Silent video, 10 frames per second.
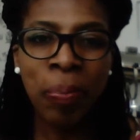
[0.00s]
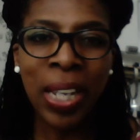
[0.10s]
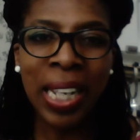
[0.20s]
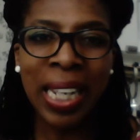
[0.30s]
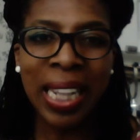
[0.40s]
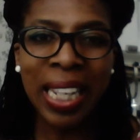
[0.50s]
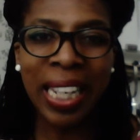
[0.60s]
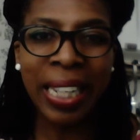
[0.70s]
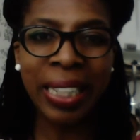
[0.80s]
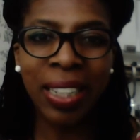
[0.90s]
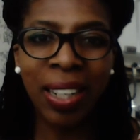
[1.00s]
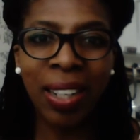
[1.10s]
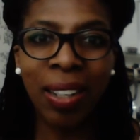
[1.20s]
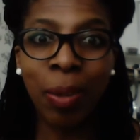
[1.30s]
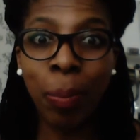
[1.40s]
And then
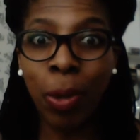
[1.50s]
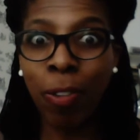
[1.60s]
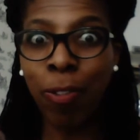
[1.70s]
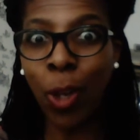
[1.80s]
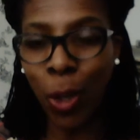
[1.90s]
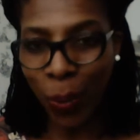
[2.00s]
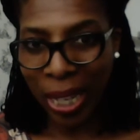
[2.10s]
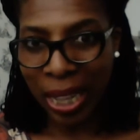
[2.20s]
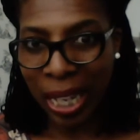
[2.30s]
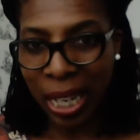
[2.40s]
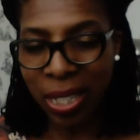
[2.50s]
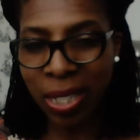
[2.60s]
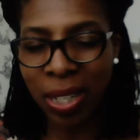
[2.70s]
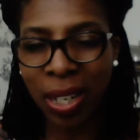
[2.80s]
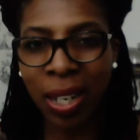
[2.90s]
the book following that